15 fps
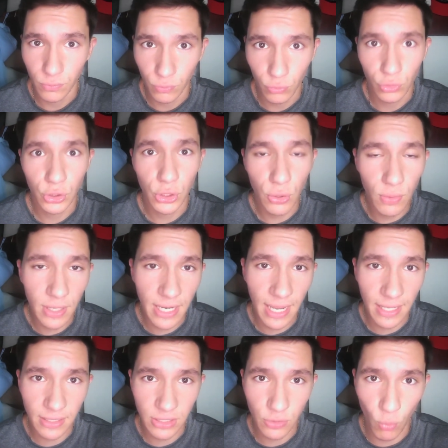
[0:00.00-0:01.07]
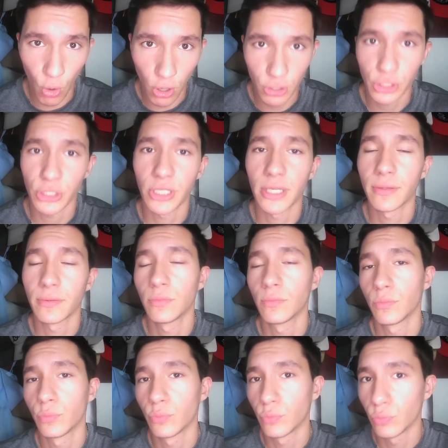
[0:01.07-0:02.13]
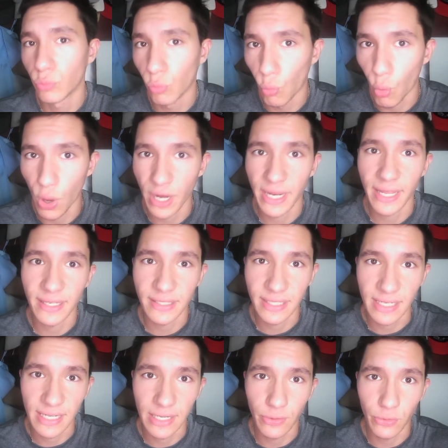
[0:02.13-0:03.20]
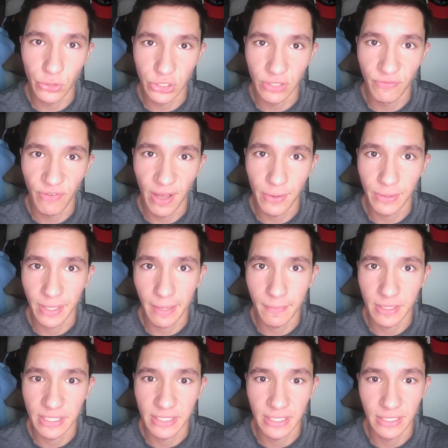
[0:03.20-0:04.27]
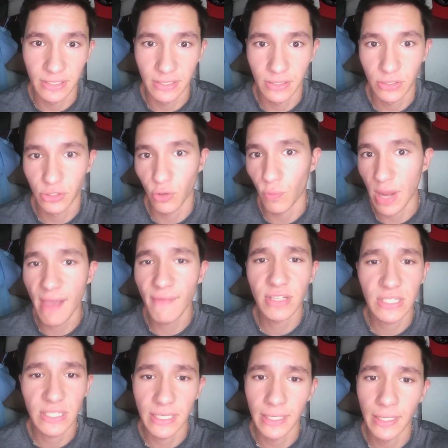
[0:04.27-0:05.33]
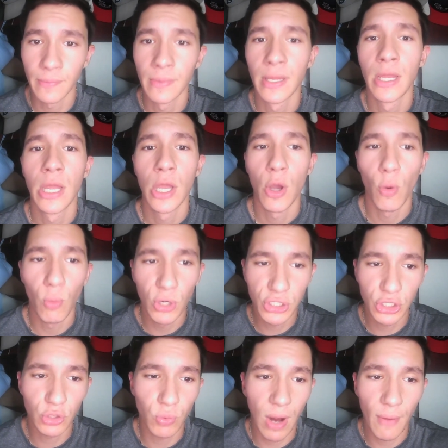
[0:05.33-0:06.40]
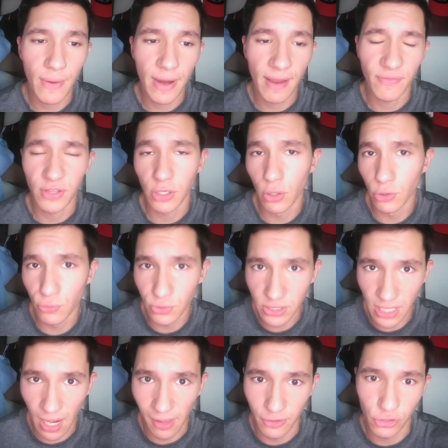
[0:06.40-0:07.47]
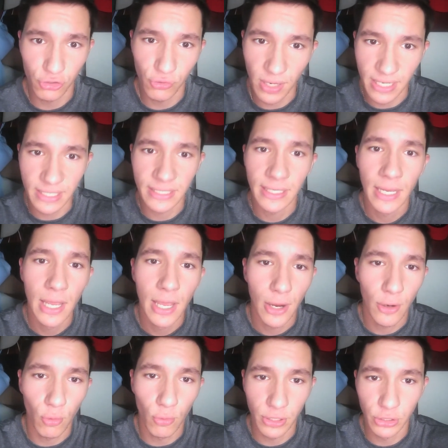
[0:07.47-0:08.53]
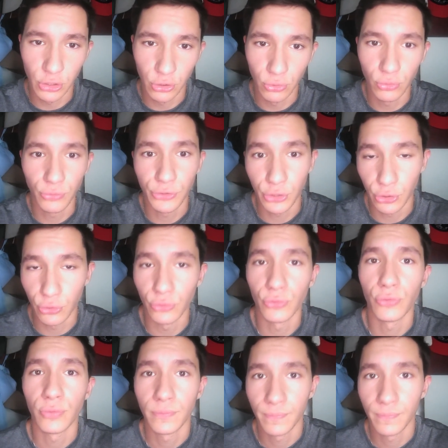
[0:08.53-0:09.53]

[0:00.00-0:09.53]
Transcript: 2 against Washington, 1 against the Eagles in the final game of the season. So we haven't seen him, which is why we have to go into his college traits. According to,